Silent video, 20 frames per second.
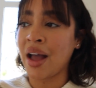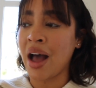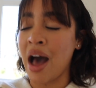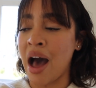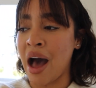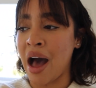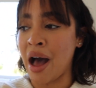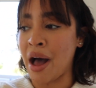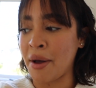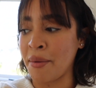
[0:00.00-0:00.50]

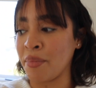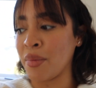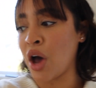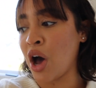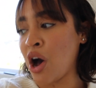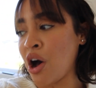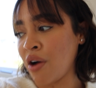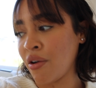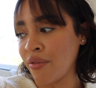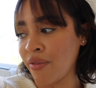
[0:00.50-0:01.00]
um,
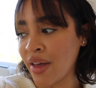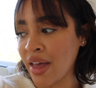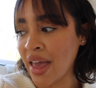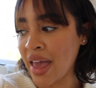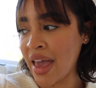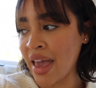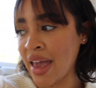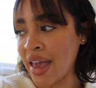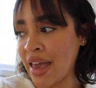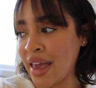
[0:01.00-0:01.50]
of
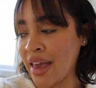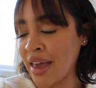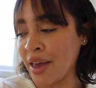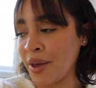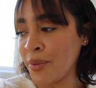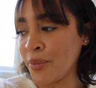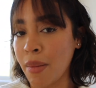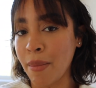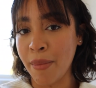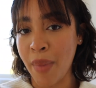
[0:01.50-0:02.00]

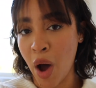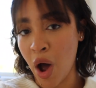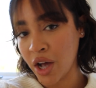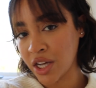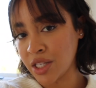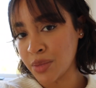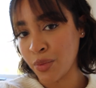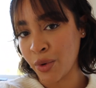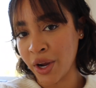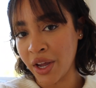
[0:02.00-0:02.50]
a
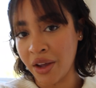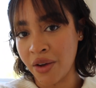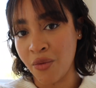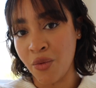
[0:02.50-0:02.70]
box spring,